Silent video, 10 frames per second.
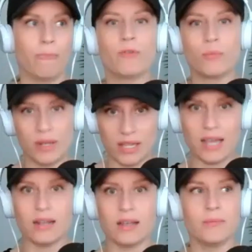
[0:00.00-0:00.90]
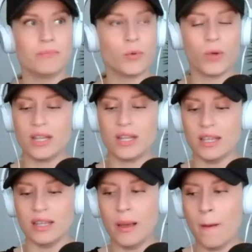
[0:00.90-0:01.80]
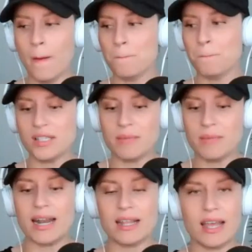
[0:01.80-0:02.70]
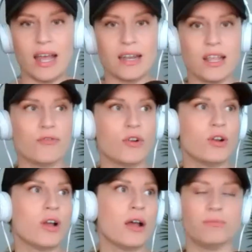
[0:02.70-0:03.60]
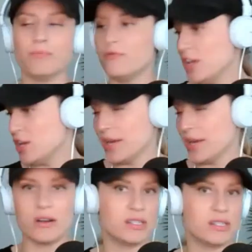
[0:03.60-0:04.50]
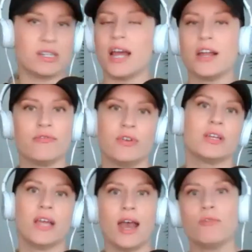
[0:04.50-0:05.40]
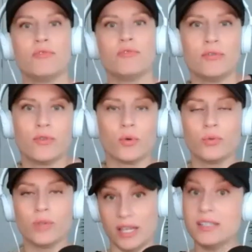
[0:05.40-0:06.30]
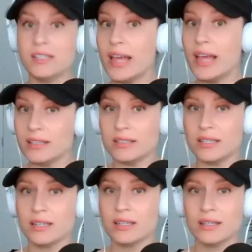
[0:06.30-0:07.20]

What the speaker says: from Atlanta when he is mad at Kenya for not figuring out his entire fucking outfit for his event.